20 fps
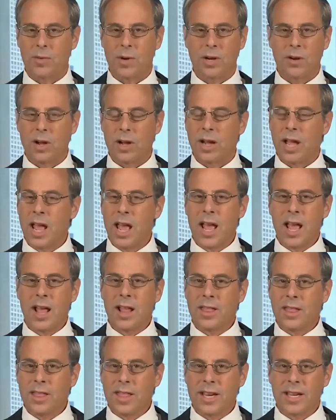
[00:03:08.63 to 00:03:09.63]
Look,
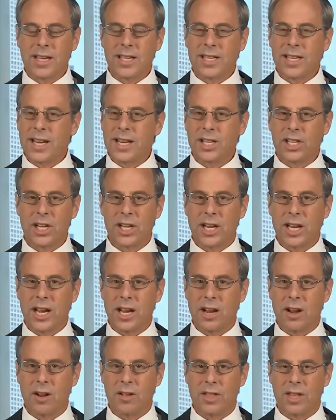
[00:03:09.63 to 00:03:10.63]
the distinction
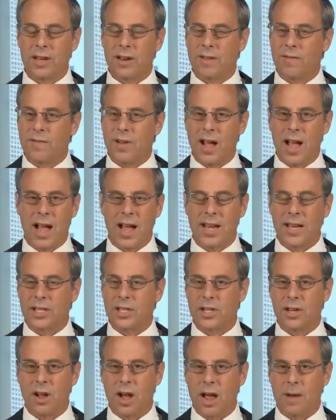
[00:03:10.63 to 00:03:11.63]
here, the divide
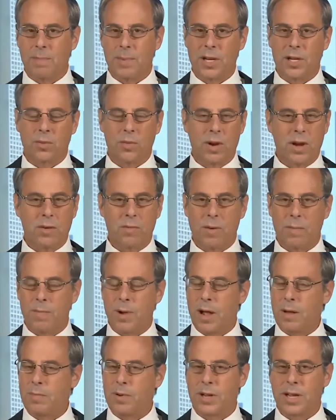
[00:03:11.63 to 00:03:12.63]
is not between
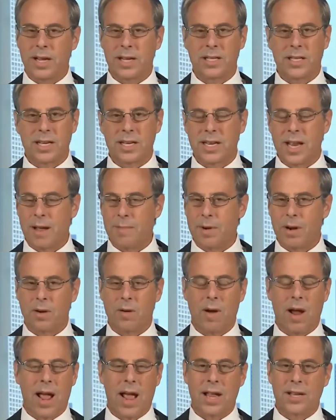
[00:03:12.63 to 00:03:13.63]
Republicans and
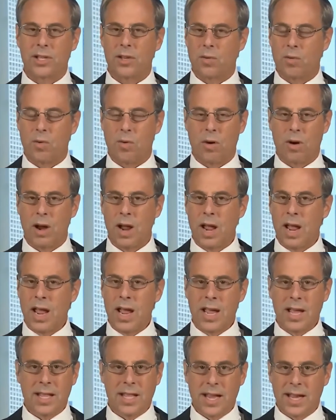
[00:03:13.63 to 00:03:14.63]
Democrats or
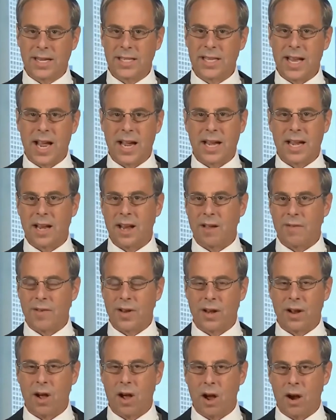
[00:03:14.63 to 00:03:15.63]
executive
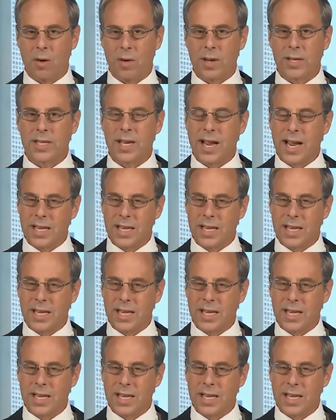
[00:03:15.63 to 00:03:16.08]
and Congress.